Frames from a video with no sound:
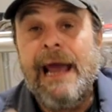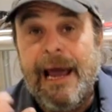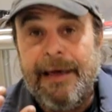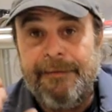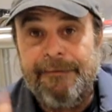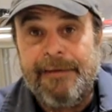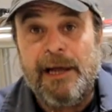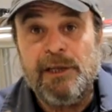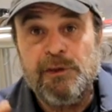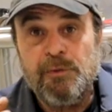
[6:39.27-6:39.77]

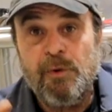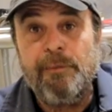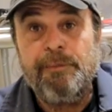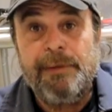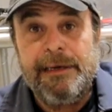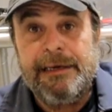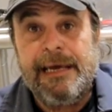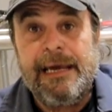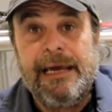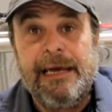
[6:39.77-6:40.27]
and that's what
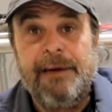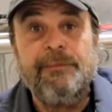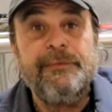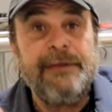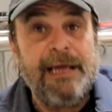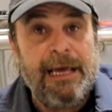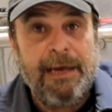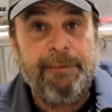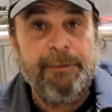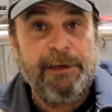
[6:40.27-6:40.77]

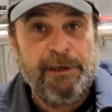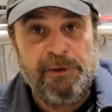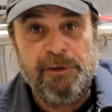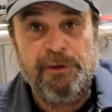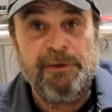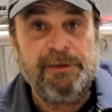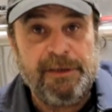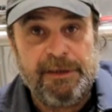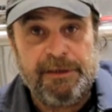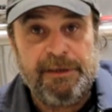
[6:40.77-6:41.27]
became the Hemi
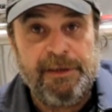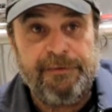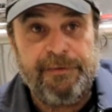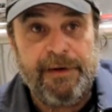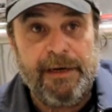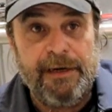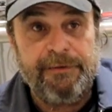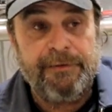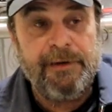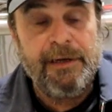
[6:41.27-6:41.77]

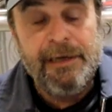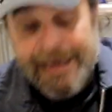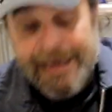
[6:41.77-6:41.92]
265.